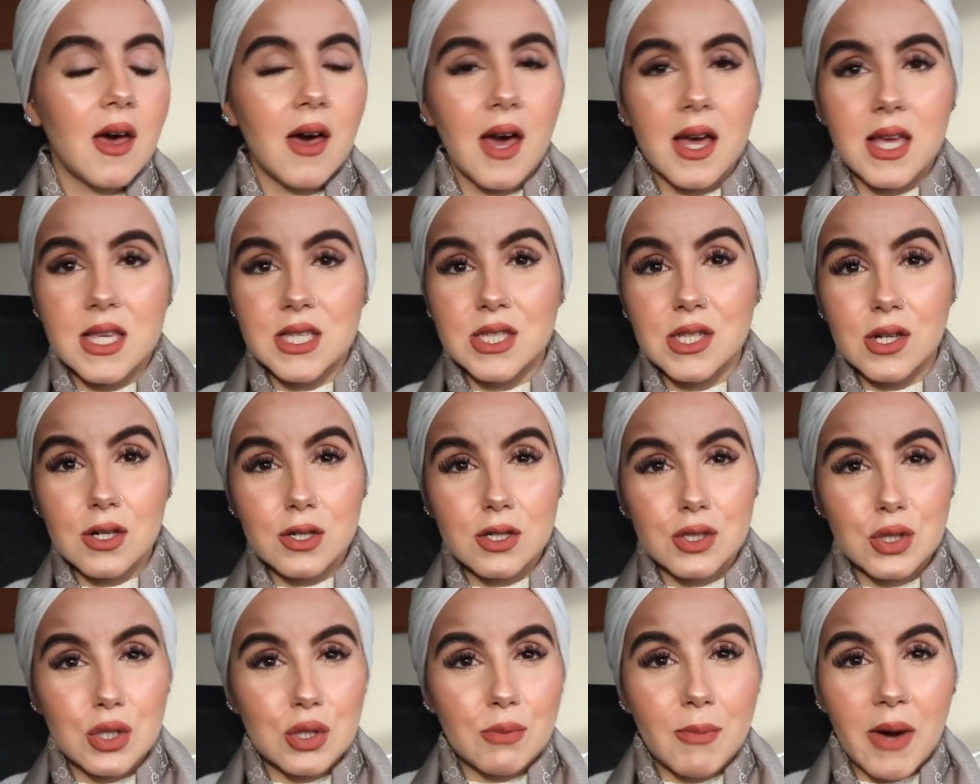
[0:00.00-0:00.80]
I can still
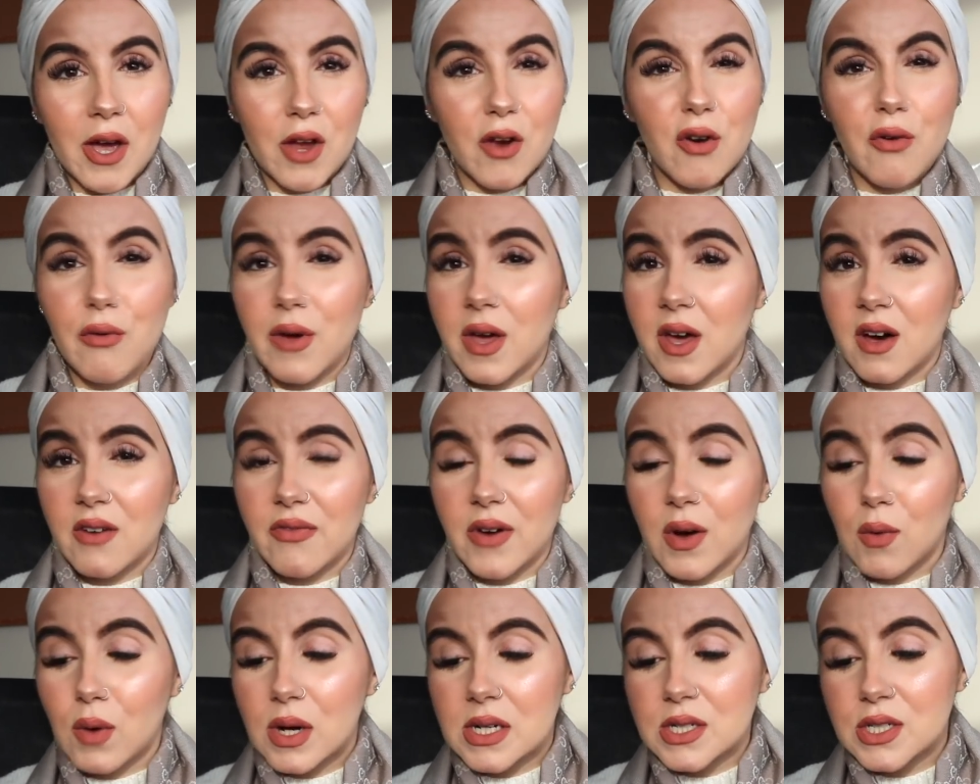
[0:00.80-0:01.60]
do my career
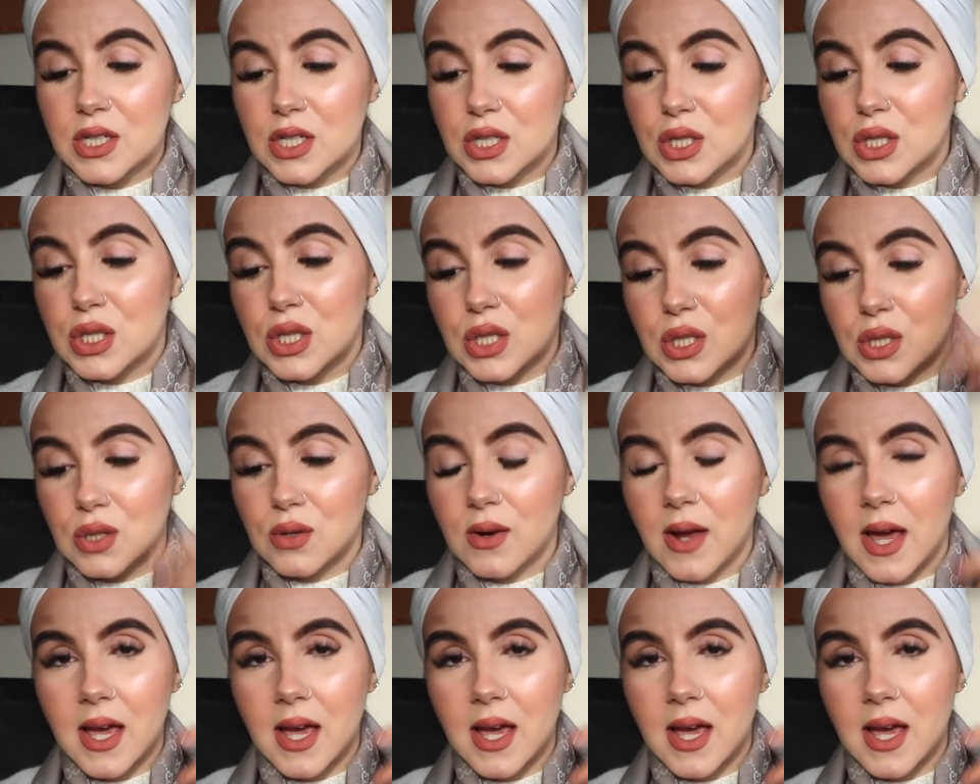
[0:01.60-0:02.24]
if I wanted to.